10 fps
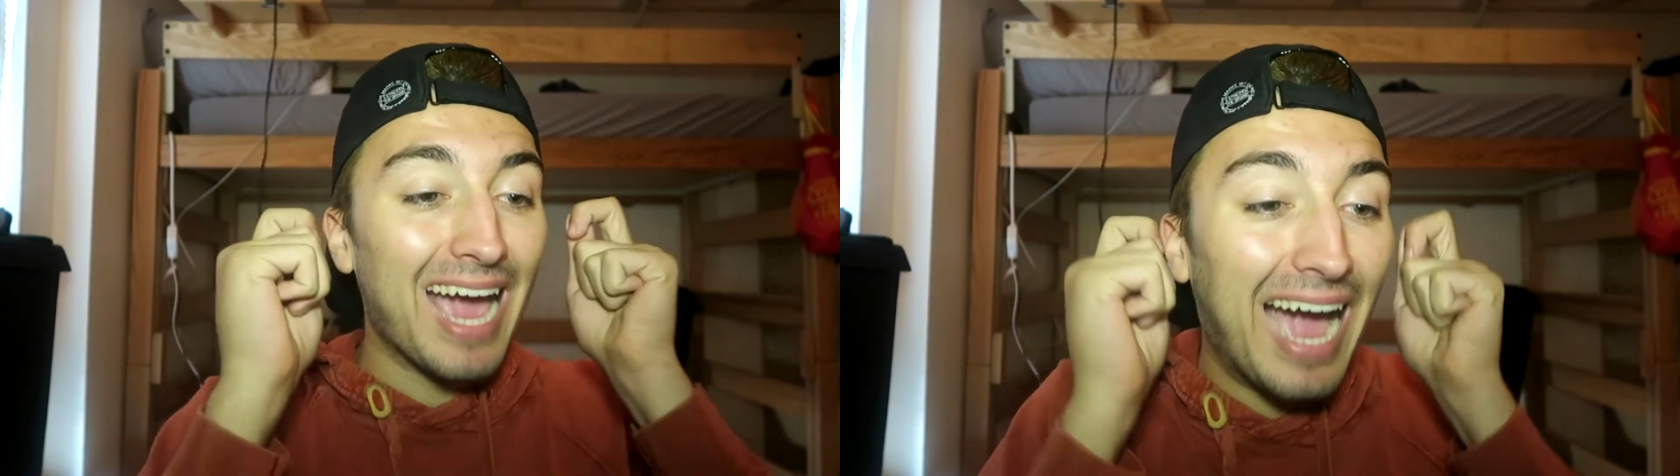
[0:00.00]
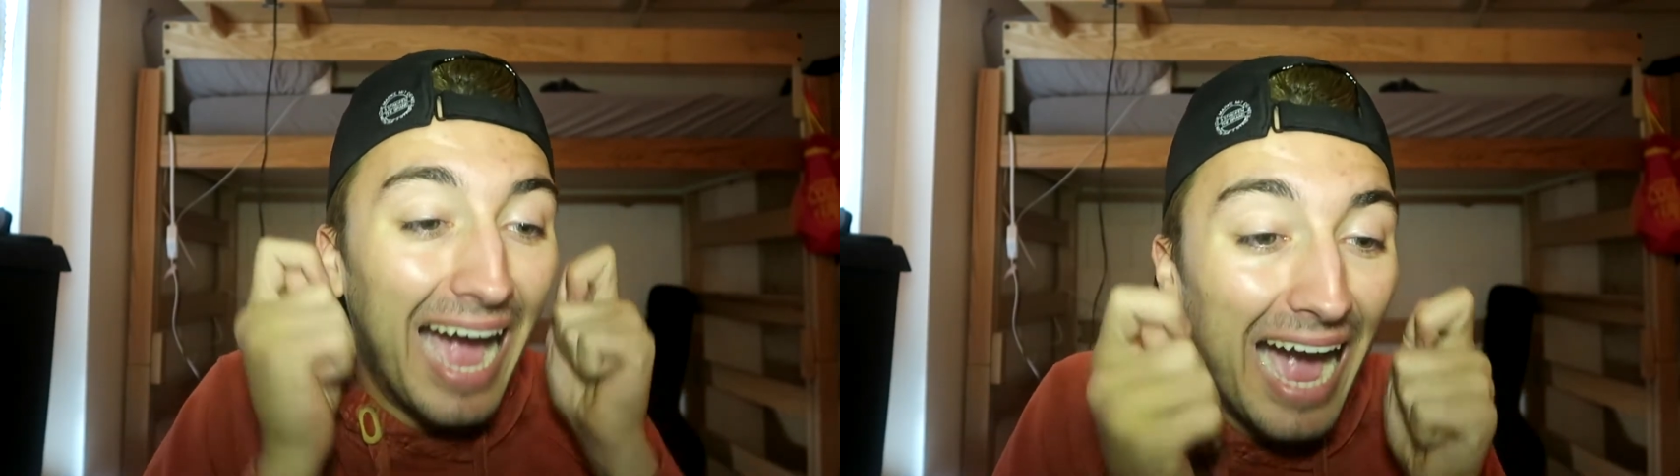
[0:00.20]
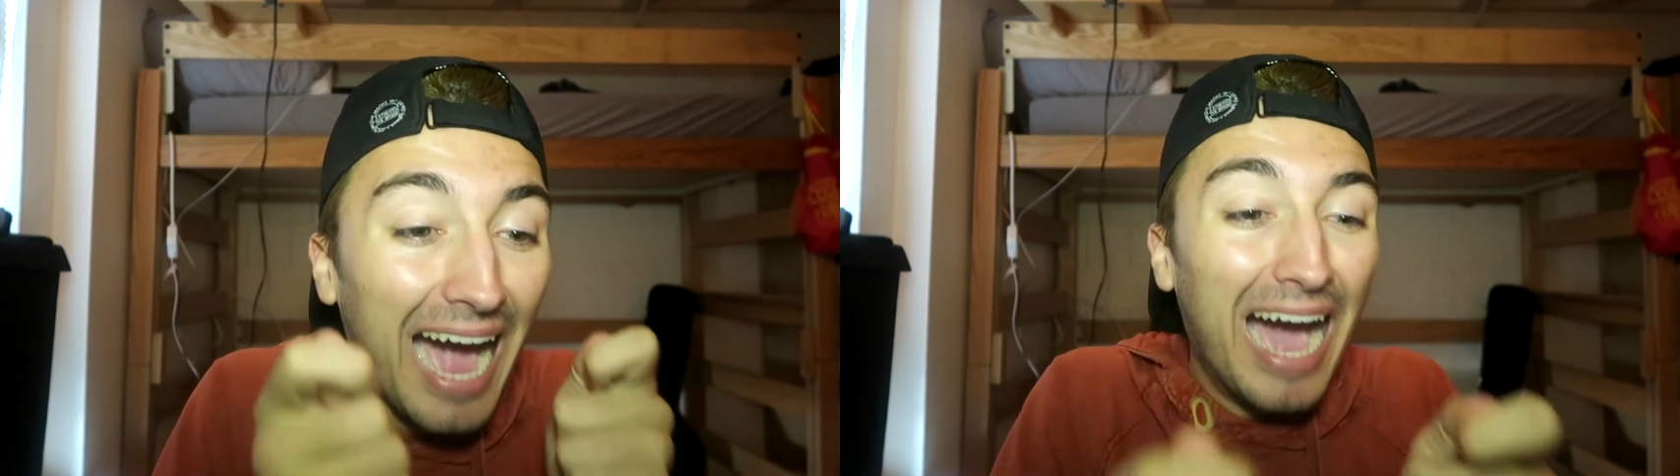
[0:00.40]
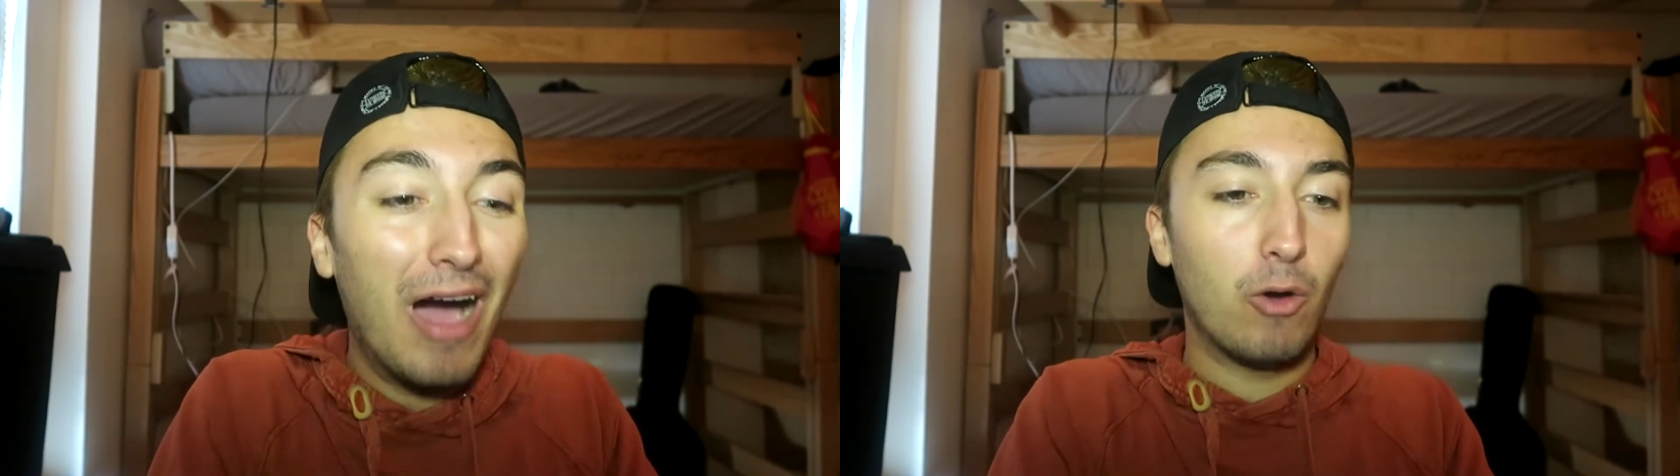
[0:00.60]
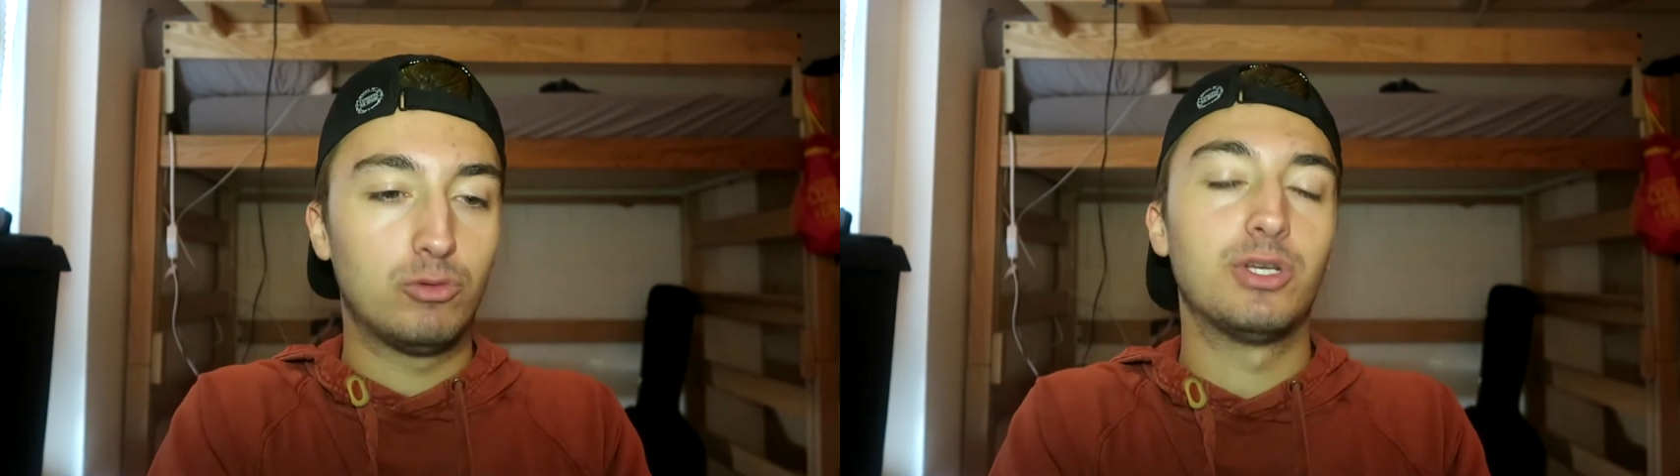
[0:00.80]

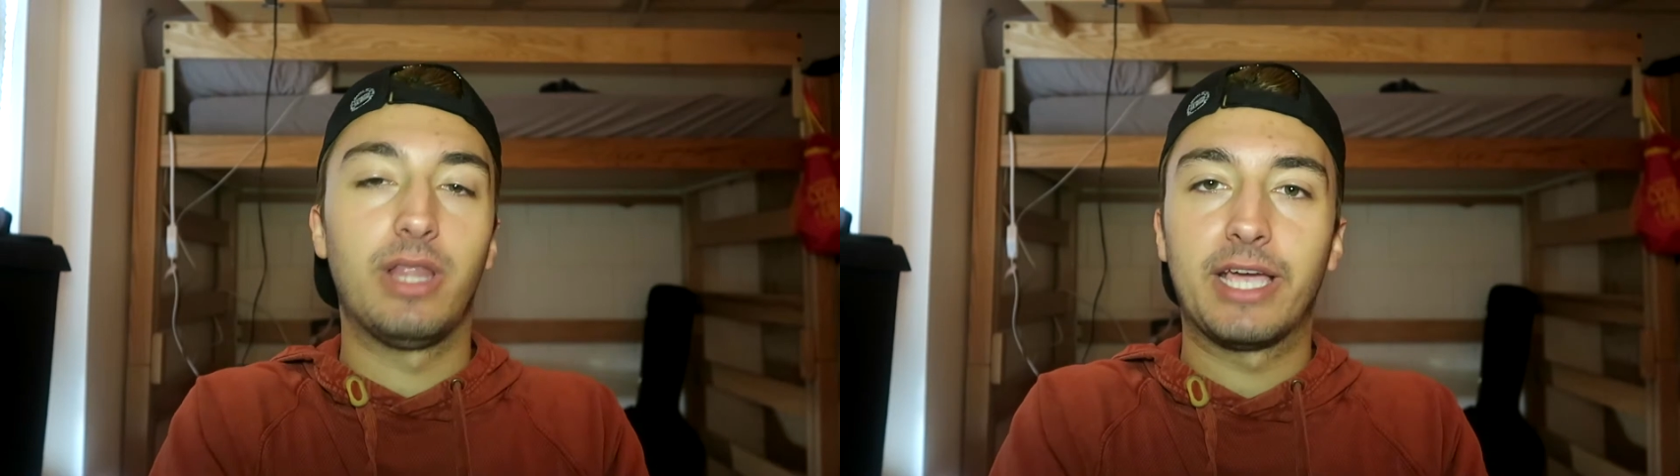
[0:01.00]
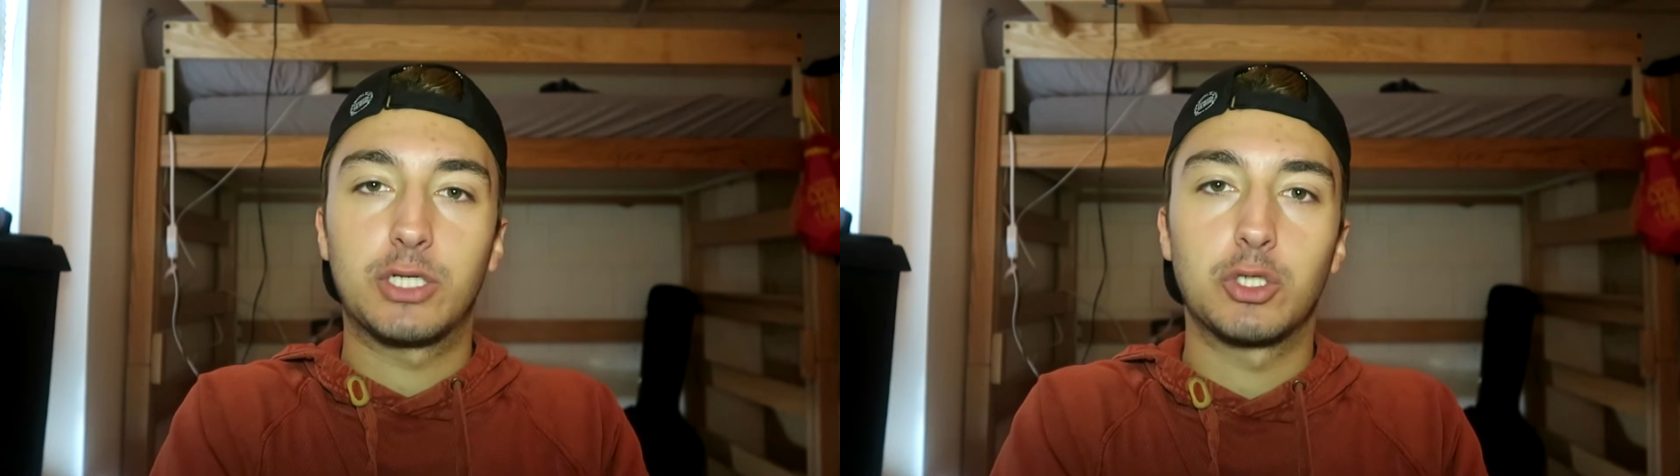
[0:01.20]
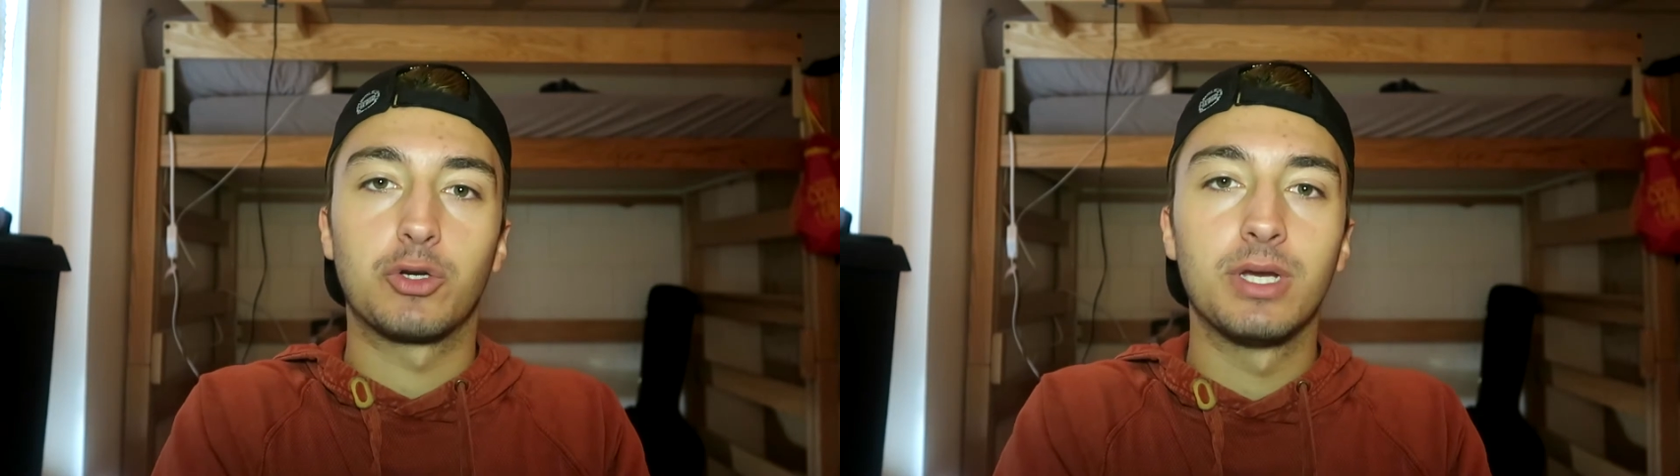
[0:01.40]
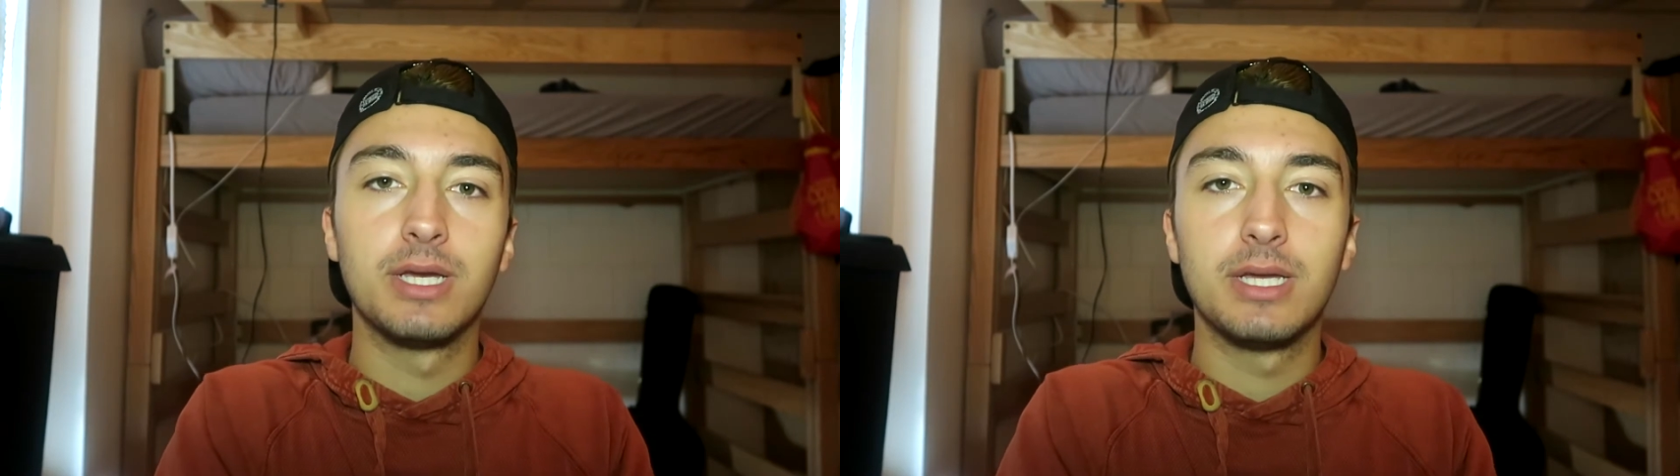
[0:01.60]
how to lecture.